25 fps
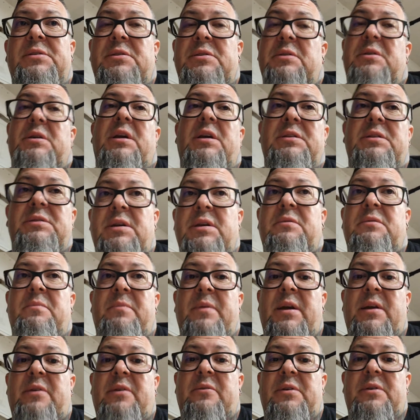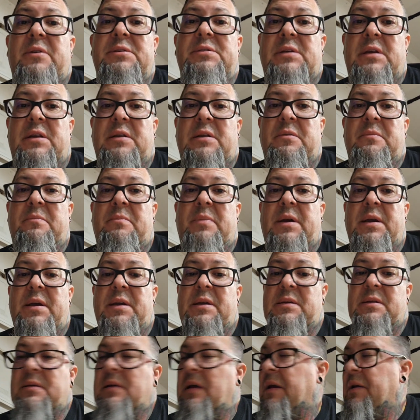Okay, take the backrest out of the bike,
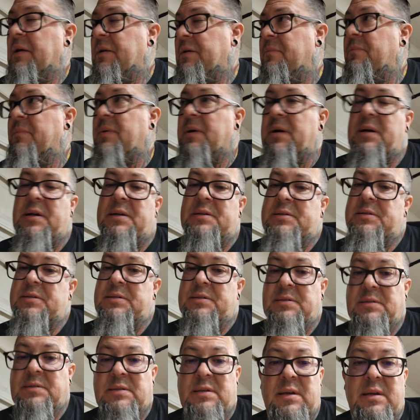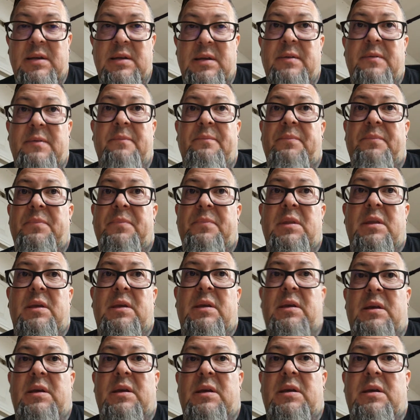out of the box,
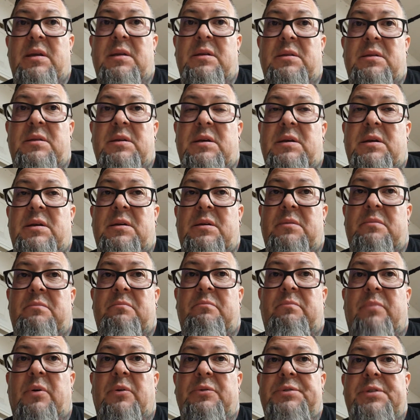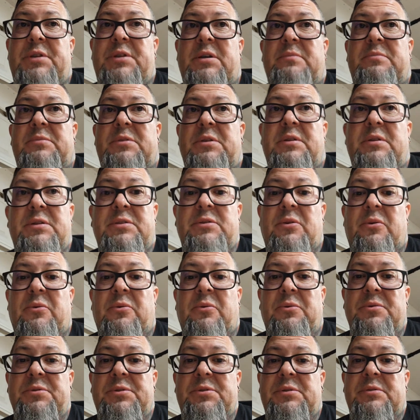and bolt it up to these
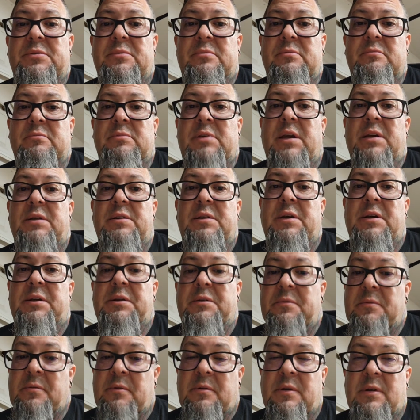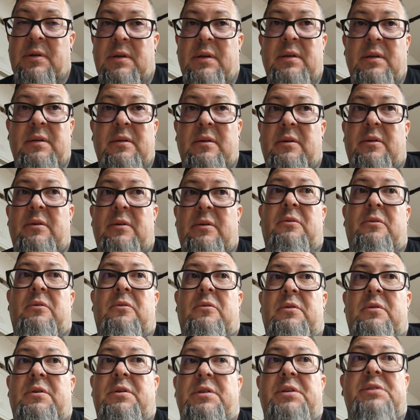holes. Okay, done.
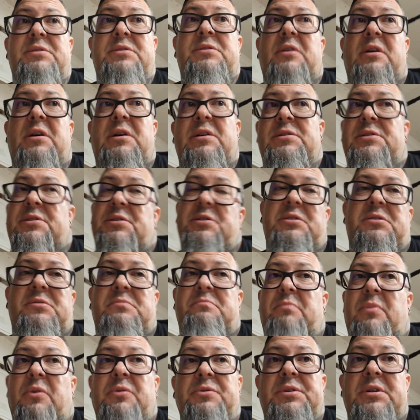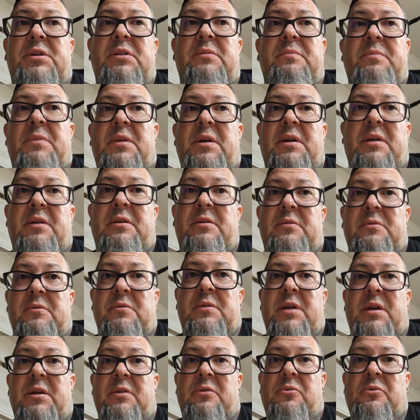Or an exhaust, just bolt it up there.
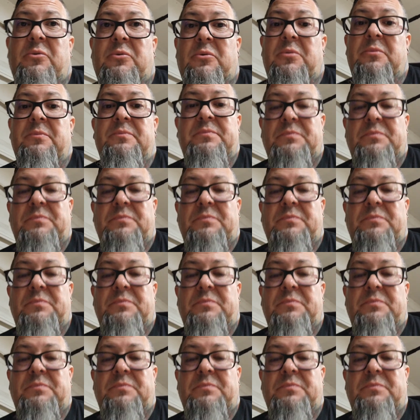Okay, cool.